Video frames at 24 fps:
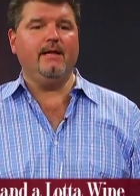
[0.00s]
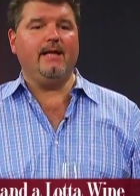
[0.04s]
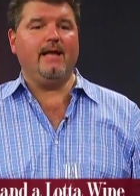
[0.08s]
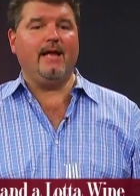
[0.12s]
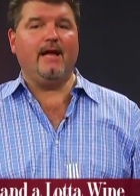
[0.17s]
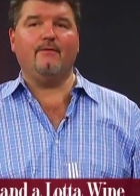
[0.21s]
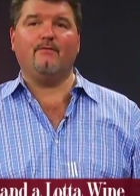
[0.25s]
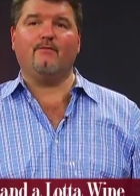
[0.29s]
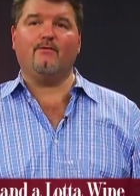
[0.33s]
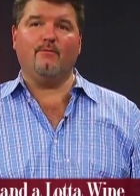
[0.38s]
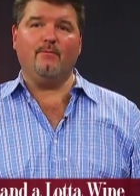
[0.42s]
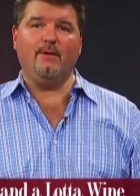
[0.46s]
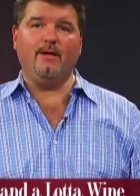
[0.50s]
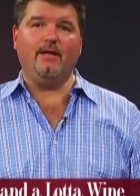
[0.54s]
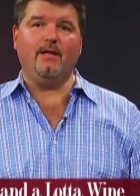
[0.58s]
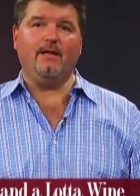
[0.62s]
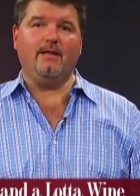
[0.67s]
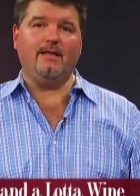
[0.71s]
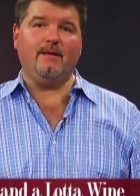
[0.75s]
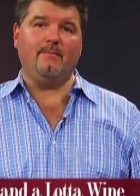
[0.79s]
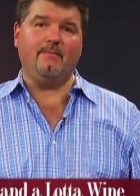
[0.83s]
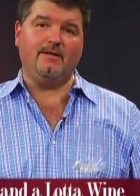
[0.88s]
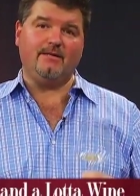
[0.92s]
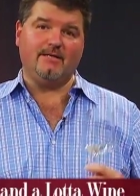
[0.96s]
And for me,
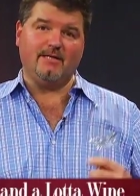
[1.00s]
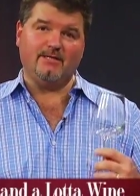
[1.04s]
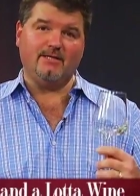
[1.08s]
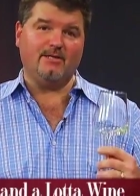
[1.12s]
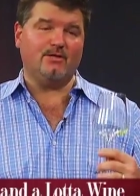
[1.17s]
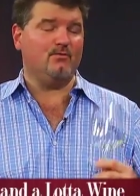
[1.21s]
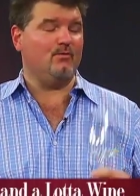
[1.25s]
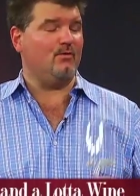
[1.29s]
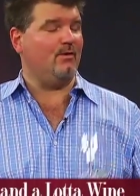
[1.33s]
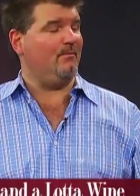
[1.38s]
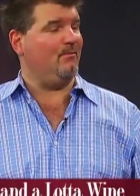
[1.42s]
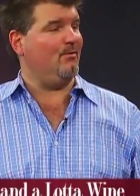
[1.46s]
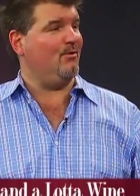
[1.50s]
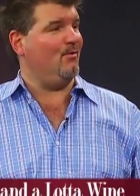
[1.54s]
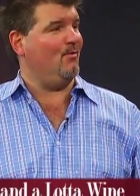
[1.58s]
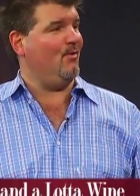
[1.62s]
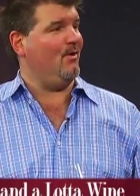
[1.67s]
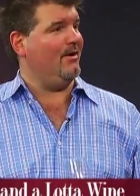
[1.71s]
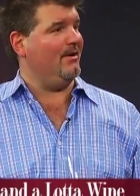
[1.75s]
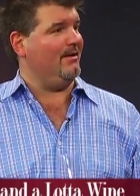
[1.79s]
that means I just want more wine.